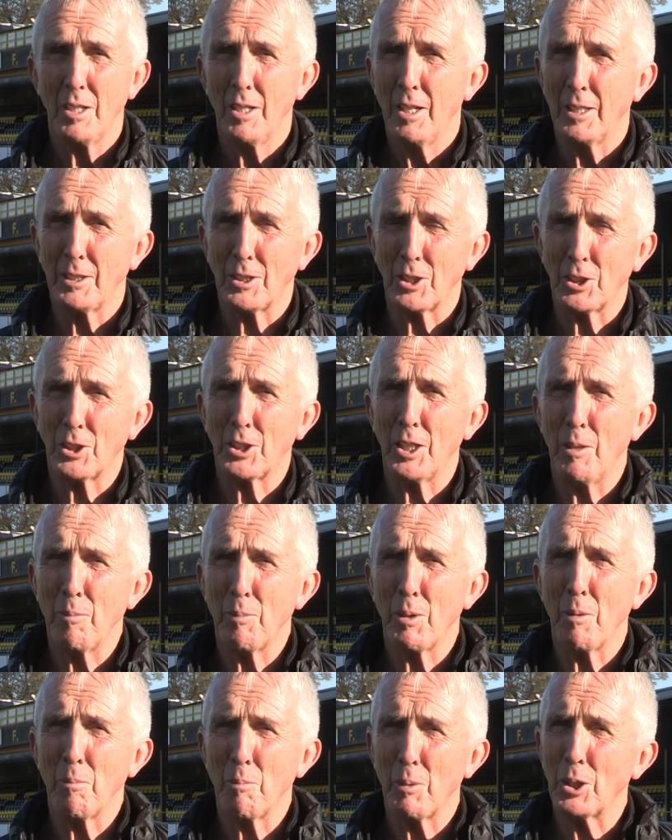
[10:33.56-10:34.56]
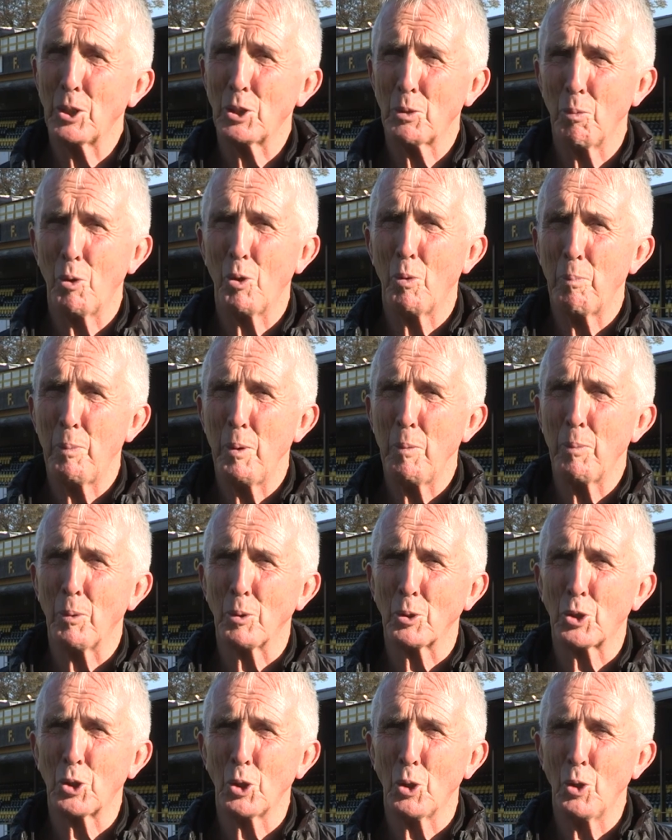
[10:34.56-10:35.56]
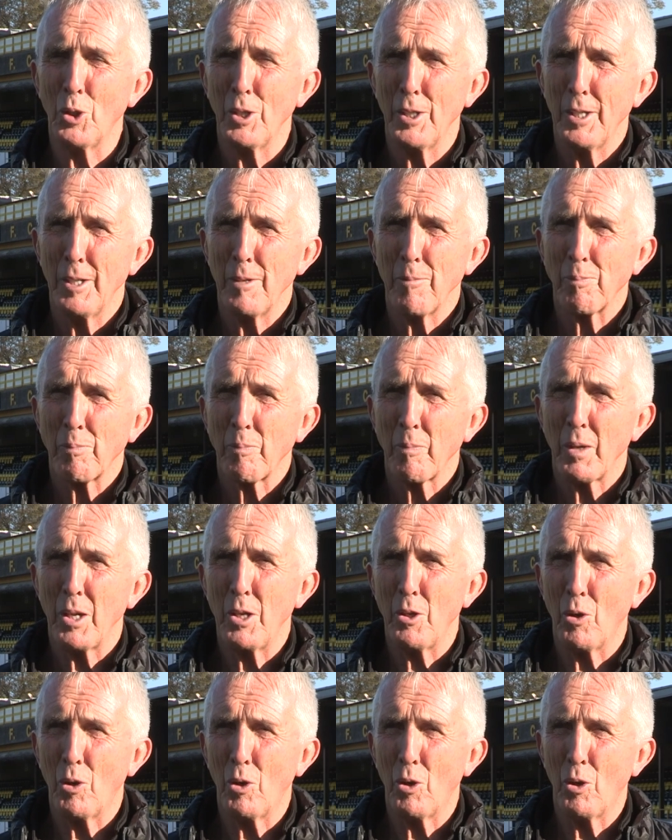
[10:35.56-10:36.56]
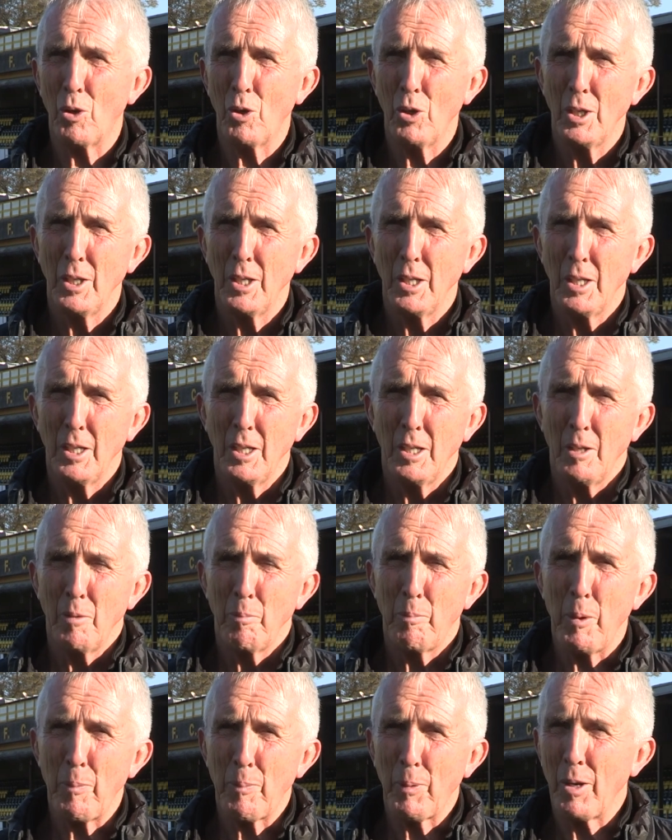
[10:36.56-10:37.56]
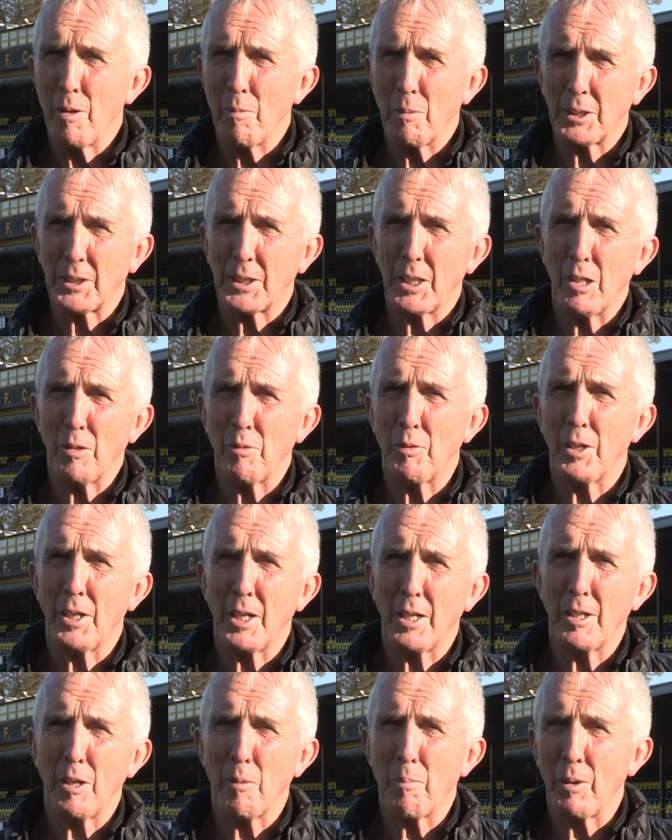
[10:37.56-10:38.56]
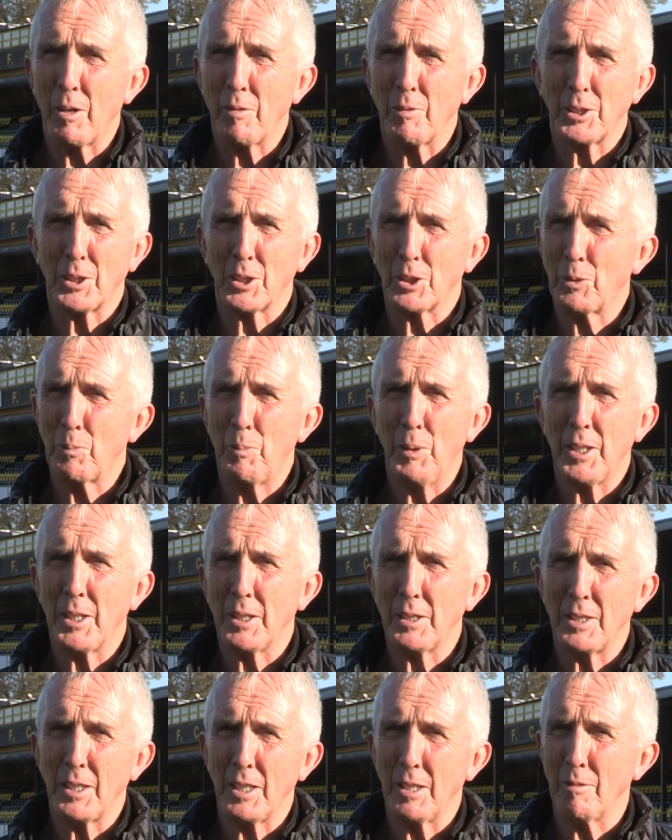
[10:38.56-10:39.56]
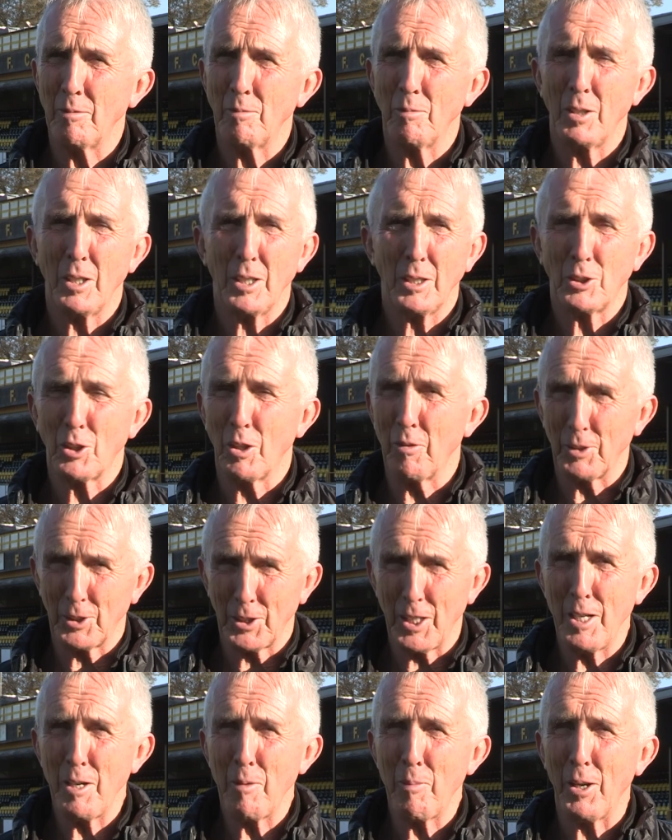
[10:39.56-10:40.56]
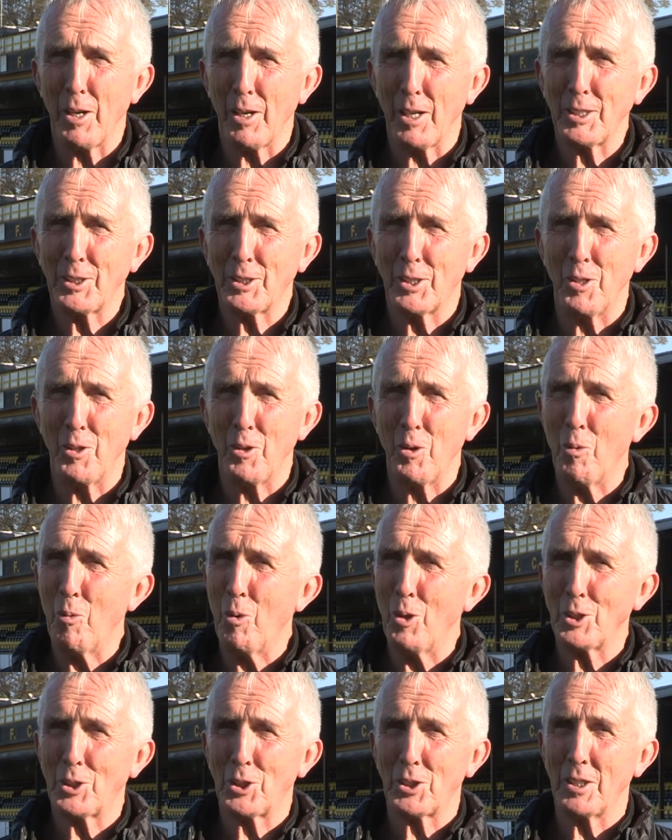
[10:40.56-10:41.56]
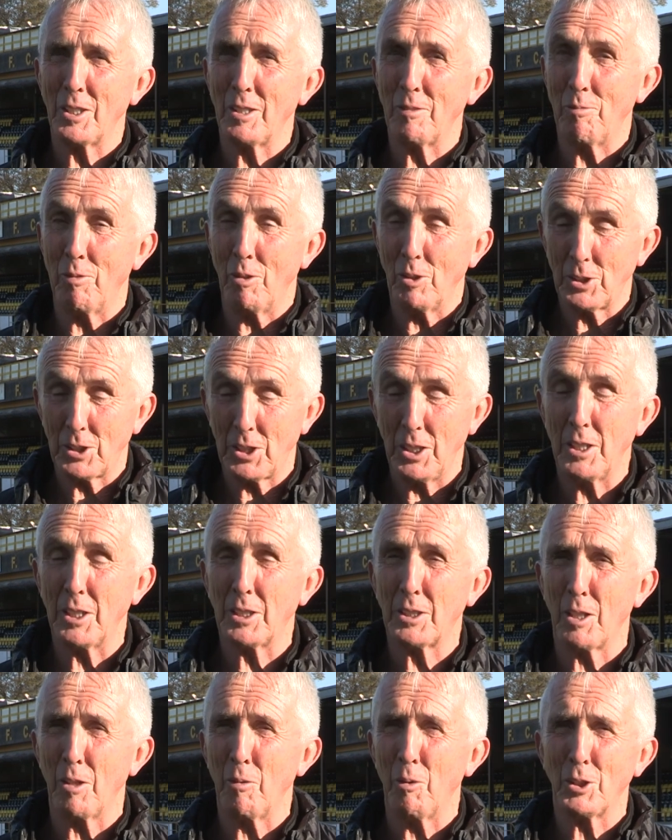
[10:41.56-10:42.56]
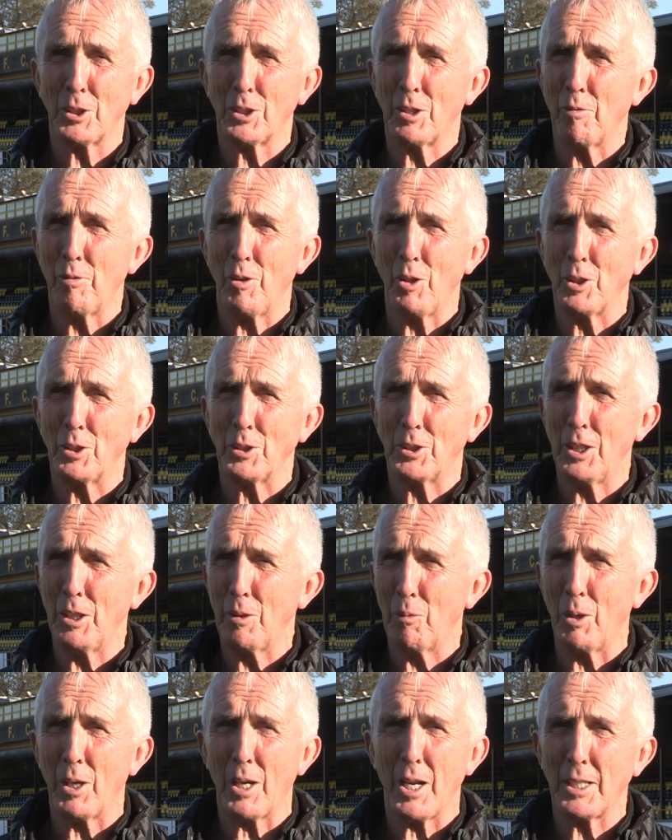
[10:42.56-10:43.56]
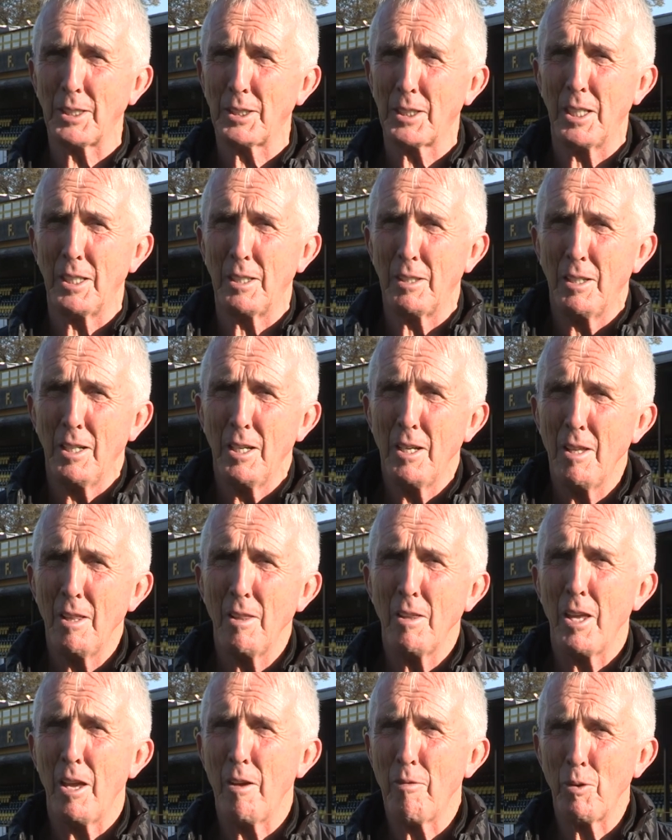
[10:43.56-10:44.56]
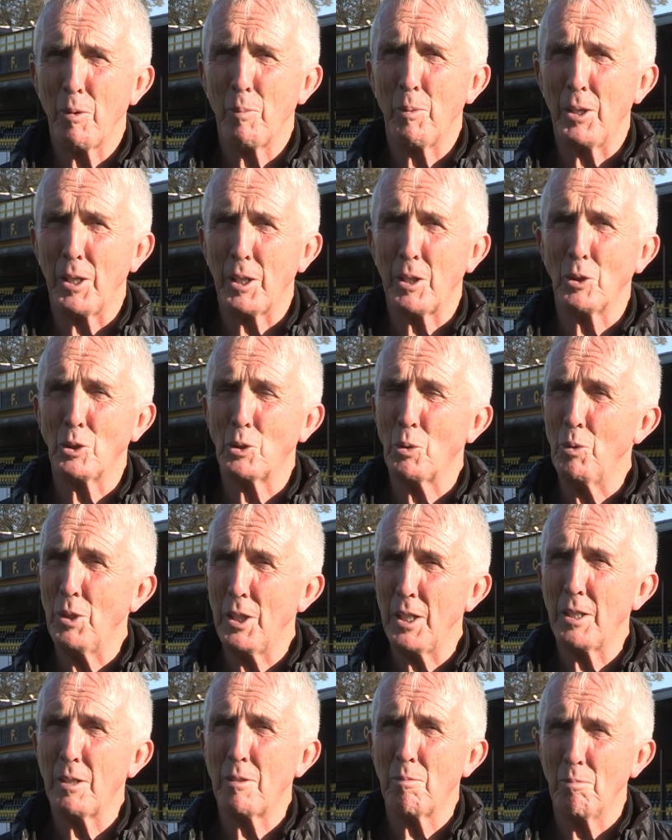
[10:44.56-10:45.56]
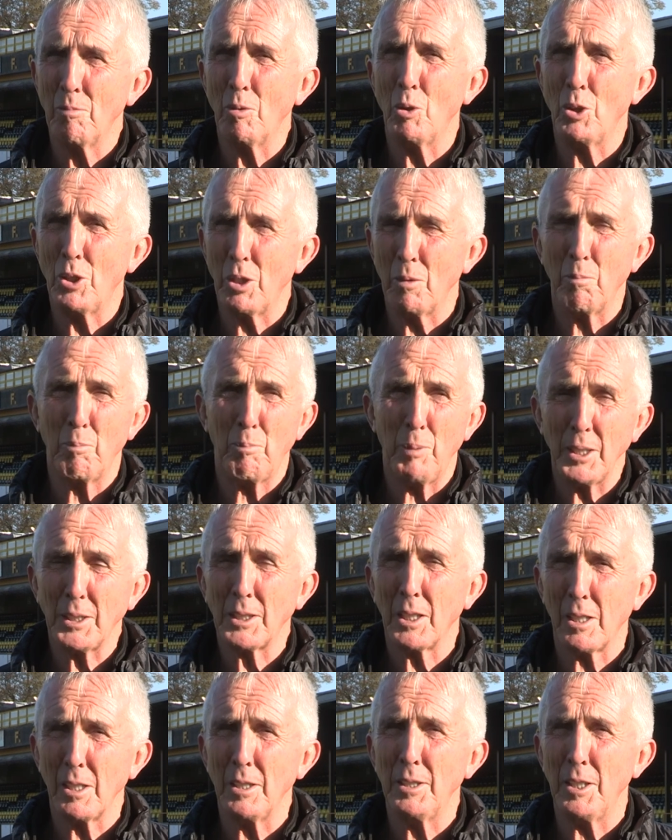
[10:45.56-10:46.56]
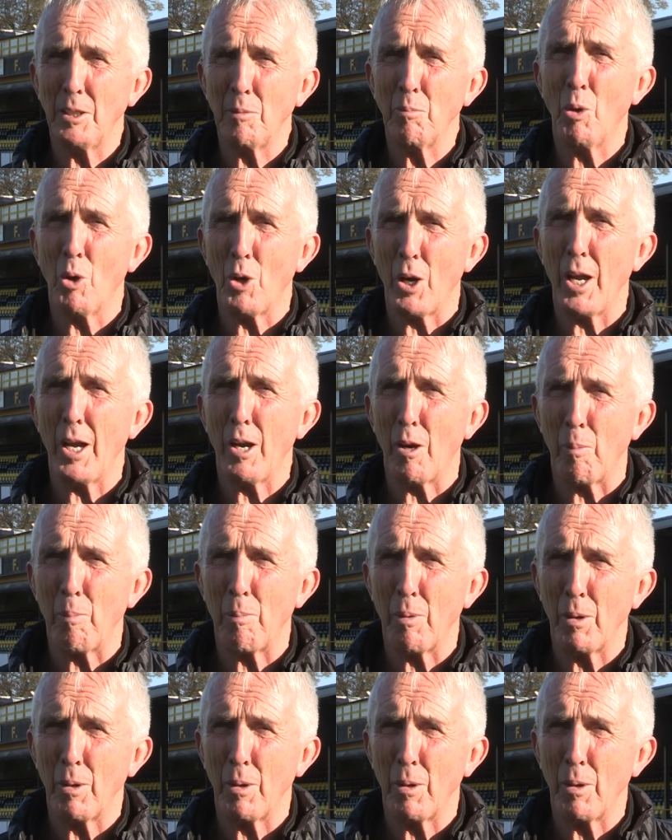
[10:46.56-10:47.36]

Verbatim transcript: It's the same number of small people. So, you know, people like myself and Andy Purvis are speaking to. So if there's anybody listening who wants to seriously wants to volunteer, we're asking everybody because we need we basically need more help.